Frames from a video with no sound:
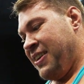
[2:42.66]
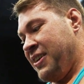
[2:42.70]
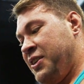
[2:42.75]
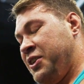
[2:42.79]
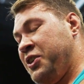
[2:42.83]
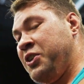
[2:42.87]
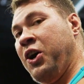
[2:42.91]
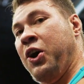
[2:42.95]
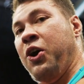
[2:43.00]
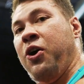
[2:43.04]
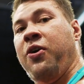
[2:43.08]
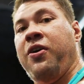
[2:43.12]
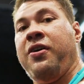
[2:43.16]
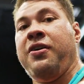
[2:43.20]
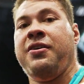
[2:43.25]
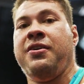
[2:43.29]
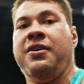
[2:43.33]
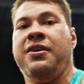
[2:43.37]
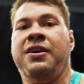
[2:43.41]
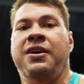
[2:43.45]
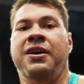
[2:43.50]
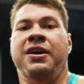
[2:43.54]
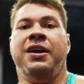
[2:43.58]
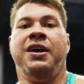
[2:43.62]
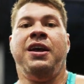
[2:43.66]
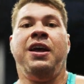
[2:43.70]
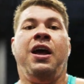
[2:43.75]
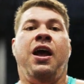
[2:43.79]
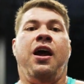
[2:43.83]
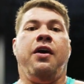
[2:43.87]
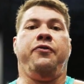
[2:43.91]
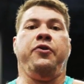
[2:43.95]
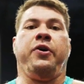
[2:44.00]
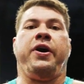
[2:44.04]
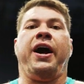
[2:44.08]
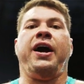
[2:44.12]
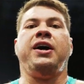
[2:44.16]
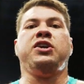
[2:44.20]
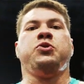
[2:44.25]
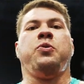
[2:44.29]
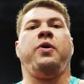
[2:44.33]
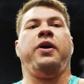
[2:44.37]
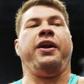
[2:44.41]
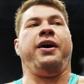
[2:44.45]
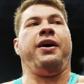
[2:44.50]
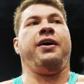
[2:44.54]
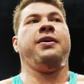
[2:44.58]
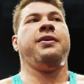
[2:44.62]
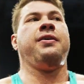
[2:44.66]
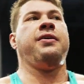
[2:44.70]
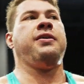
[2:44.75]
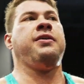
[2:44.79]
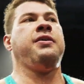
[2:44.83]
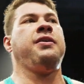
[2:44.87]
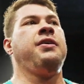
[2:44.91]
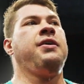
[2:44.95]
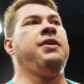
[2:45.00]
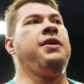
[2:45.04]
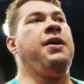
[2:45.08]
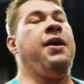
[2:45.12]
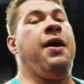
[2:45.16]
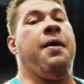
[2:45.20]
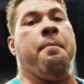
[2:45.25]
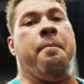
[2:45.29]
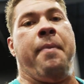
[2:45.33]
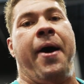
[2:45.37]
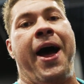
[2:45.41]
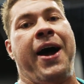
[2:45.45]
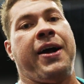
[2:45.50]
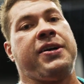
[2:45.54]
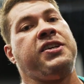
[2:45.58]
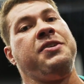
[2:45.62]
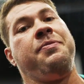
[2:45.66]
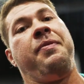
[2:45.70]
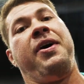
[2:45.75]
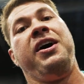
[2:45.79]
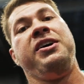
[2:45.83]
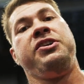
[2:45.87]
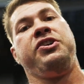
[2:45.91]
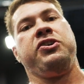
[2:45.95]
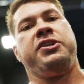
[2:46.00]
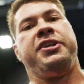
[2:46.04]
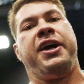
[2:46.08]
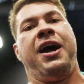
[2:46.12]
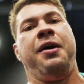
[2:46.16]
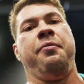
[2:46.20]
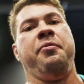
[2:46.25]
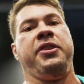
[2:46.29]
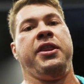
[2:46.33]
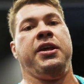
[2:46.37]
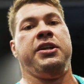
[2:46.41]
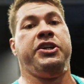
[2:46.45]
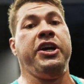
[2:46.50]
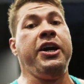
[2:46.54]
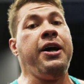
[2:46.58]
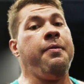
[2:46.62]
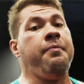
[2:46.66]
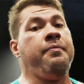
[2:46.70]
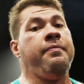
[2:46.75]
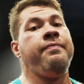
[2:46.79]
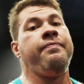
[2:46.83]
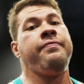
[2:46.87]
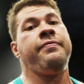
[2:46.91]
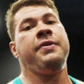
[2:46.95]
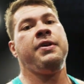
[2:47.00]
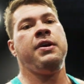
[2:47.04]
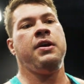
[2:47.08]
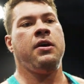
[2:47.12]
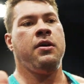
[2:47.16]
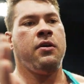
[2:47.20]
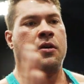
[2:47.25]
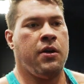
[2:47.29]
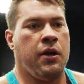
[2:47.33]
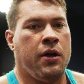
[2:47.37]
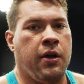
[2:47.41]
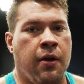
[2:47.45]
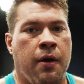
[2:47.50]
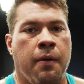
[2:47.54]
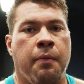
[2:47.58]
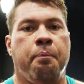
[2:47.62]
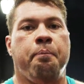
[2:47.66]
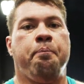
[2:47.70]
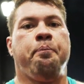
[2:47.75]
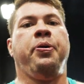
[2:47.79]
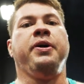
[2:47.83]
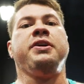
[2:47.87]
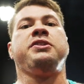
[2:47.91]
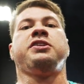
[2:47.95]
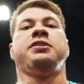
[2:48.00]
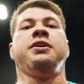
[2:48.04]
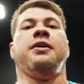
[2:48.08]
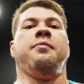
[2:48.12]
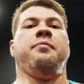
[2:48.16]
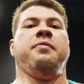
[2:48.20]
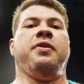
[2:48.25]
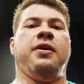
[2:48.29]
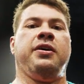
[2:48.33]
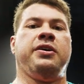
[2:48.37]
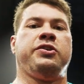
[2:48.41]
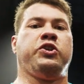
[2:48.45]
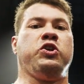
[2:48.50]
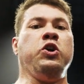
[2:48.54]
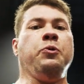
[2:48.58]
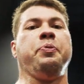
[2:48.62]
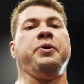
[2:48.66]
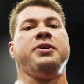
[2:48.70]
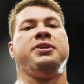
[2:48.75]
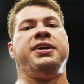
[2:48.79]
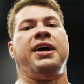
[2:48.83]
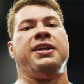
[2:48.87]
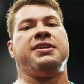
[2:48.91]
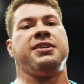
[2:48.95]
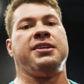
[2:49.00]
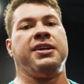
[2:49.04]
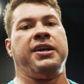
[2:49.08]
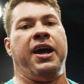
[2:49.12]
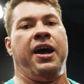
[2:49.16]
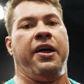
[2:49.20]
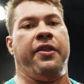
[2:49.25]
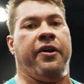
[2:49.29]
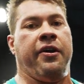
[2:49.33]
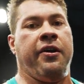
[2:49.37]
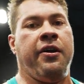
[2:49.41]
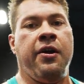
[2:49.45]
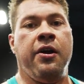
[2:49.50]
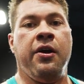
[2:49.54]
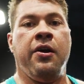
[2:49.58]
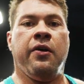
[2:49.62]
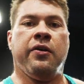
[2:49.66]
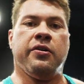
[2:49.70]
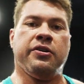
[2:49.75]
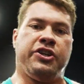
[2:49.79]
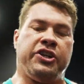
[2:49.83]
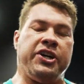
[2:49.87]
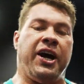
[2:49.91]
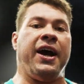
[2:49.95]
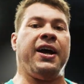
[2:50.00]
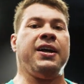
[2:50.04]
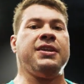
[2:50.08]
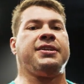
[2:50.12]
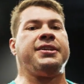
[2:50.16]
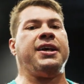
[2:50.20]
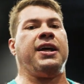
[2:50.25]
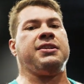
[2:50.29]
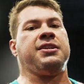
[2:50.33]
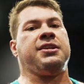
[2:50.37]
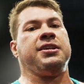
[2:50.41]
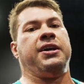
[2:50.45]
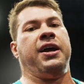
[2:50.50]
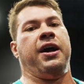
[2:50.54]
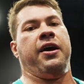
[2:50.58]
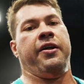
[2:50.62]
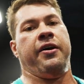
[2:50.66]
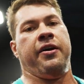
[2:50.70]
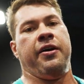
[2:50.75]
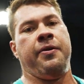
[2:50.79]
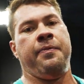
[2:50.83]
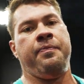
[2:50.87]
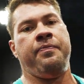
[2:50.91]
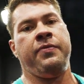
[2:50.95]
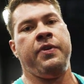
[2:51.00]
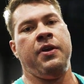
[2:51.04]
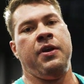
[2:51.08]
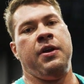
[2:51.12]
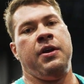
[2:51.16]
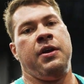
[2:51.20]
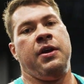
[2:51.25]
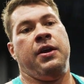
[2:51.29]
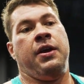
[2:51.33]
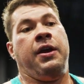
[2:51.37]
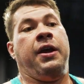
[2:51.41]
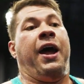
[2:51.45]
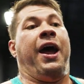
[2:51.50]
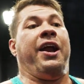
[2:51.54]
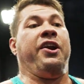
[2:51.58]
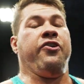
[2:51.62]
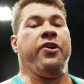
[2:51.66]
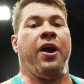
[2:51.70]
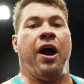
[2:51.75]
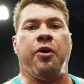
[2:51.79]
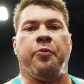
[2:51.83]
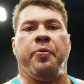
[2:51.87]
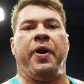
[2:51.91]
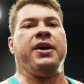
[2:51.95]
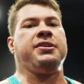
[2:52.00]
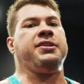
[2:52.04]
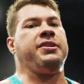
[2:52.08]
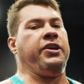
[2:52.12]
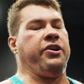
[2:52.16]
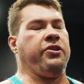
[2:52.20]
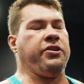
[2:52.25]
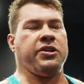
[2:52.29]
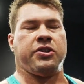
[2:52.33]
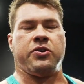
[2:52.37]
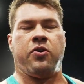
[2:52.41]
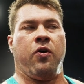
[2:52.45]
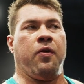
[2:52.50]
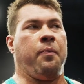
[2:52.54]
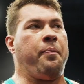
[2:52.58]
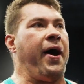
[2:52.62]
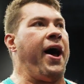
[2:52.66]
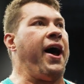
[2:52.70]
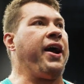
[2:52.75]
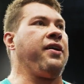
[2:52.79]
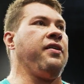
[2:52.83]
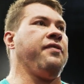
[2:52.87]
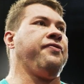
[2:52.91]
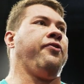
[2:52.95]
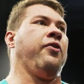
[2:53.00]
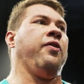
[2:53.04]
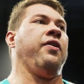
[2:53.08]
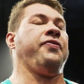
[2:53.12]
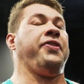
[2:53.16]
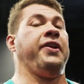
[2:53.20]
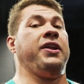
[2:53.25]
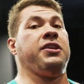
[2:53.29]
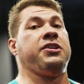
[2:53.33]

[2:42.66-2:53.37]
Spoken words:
So if you guys want to maximize your time in the gym, put some supersets together or giant sets together, and you're not resting, you're just going back and forth.